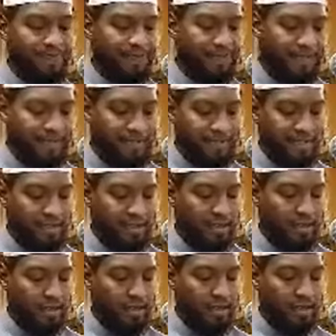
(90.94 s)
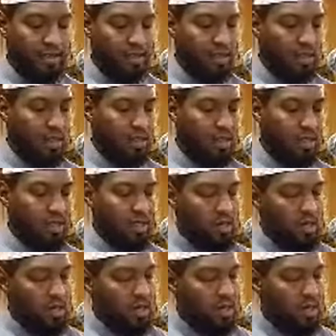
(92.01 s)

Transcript: No one is speaking in this clip.